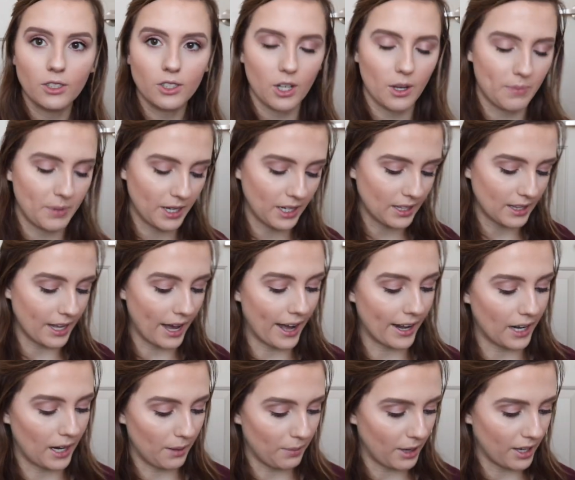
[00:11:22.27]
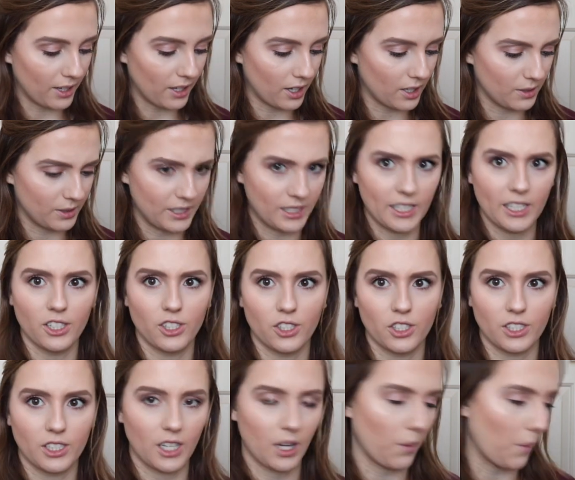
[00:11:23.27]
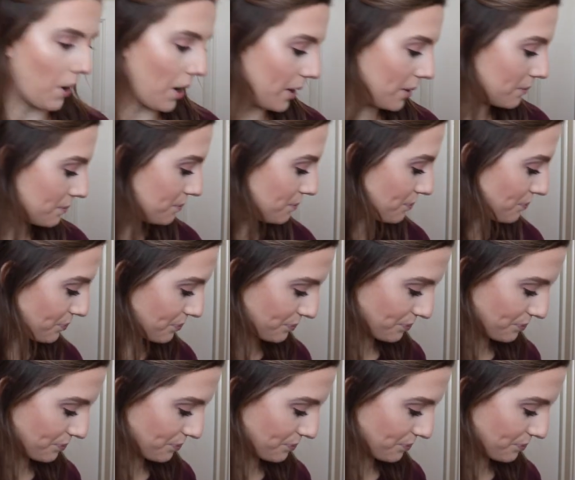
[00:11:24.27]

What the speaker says: so I picked that up. I thought it was an interesting one.